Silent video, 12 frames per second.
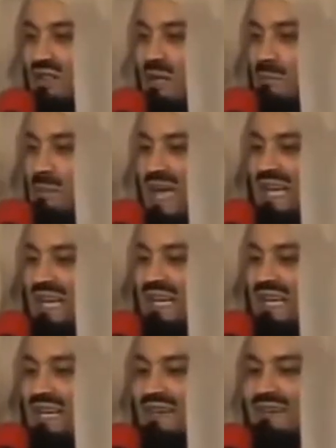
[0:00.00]
on the bank
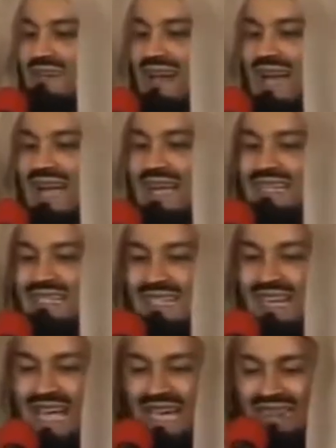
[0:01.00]

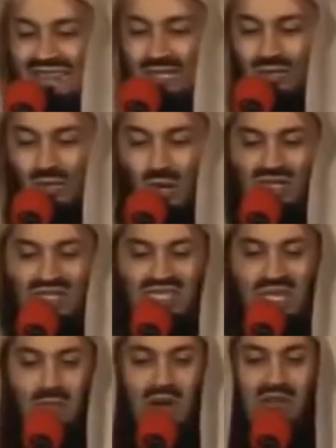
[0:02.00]
right at the
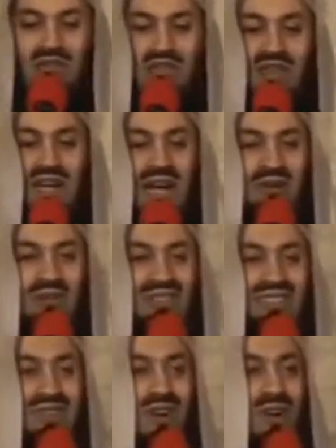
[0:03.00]
doorstep of
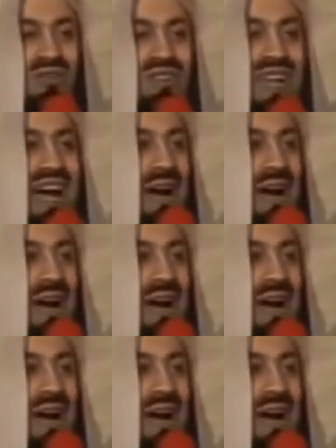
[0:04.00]
Fir'aun's own